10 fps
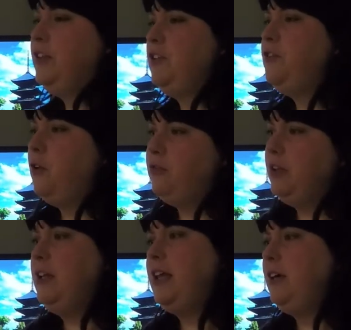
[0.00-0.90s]
their phone
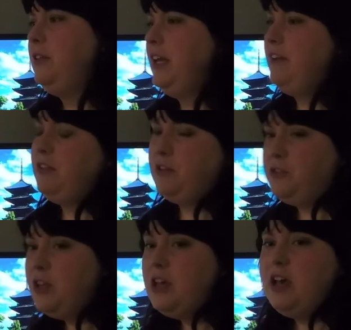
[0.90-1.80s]
really loudly, if
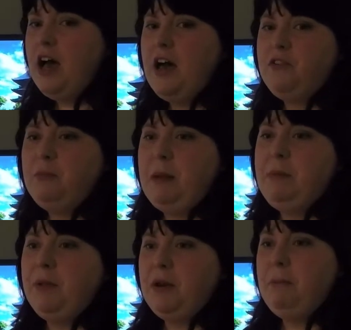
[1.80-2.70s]
there's 100
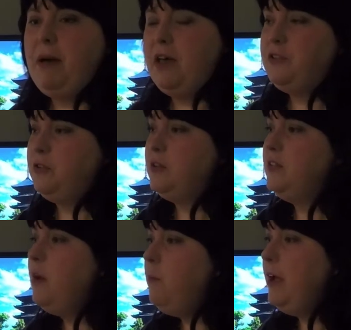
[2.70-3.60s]
people on a bus or in a
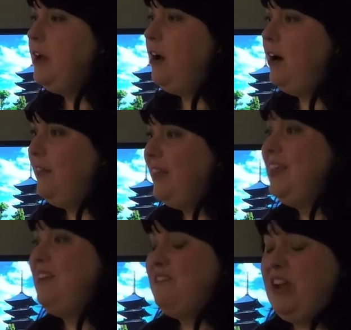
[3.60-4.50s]
subway car, it can
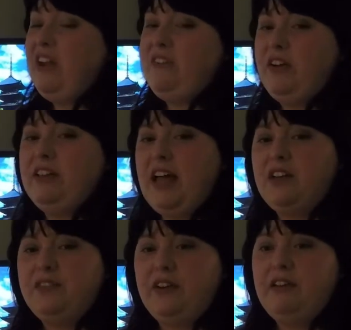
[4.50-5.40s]
get very, very
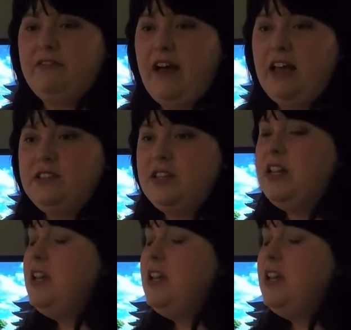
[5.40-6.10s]
loud very fast.